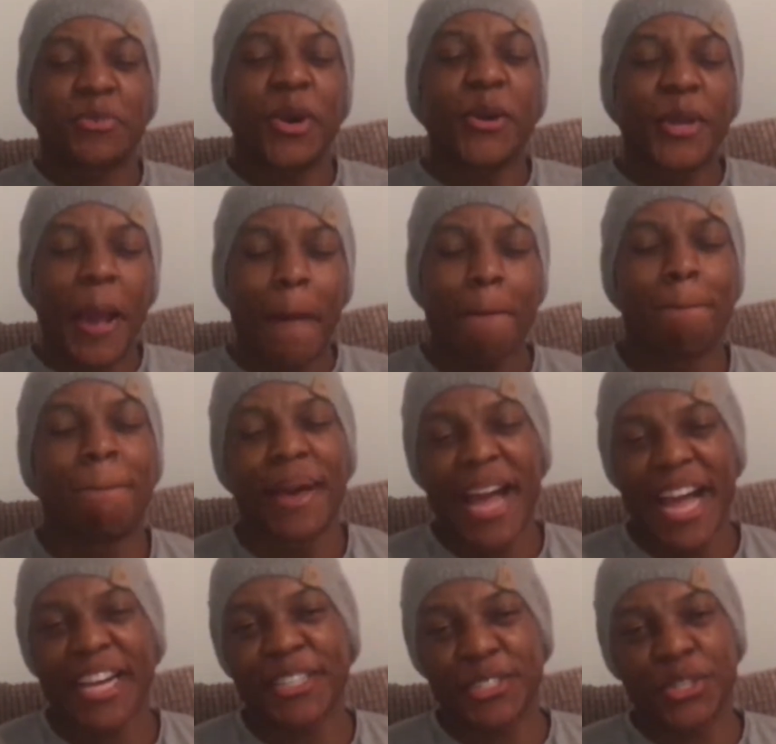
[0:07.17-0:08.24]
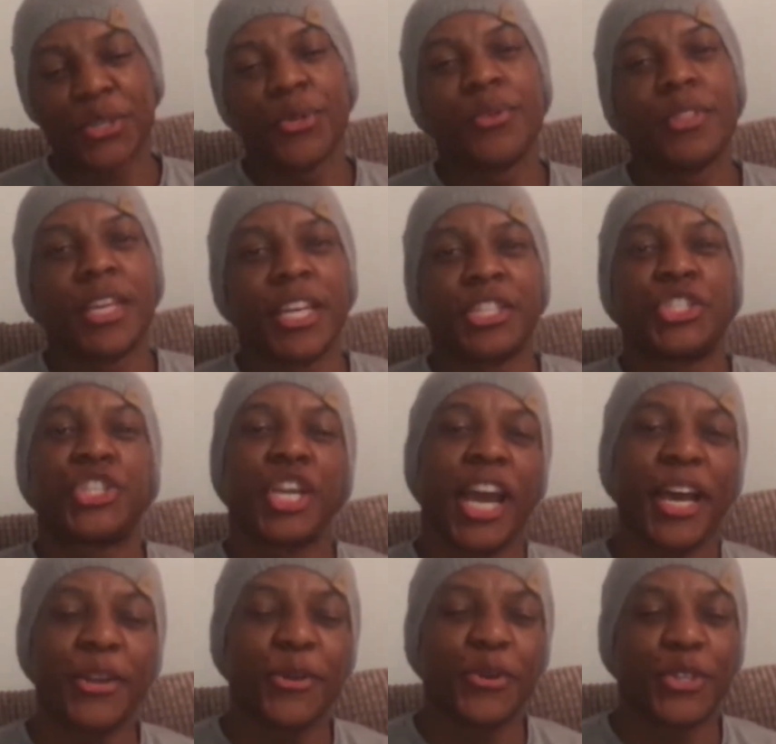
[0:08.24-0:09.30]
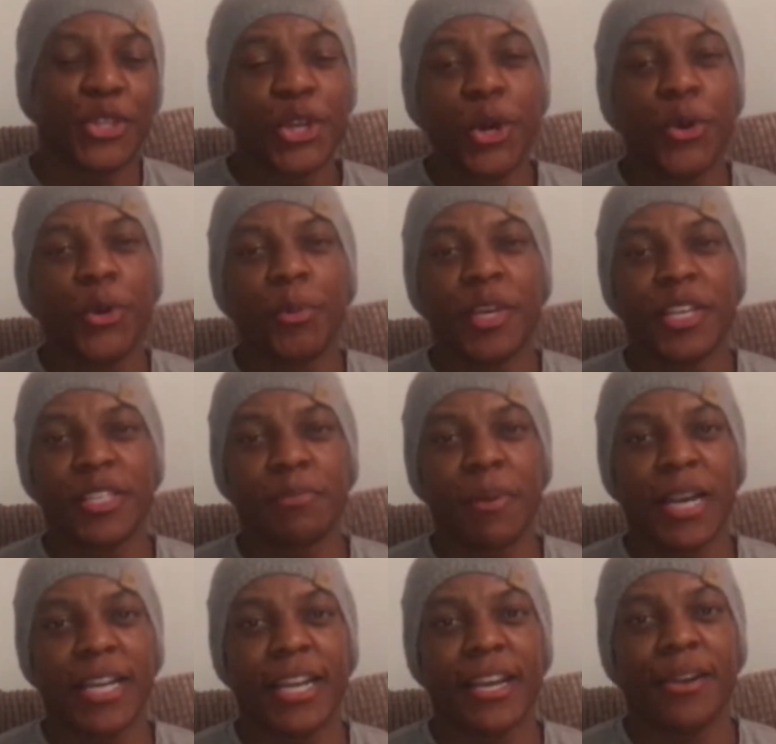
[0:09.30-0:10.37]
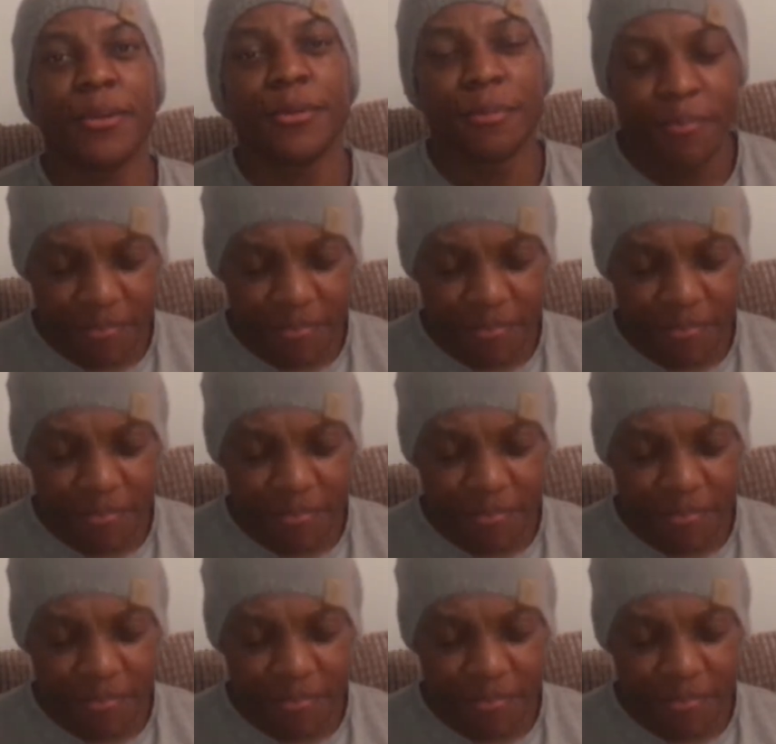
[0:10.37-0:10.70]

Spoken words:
Welcome back to the channel. You know who it is by now.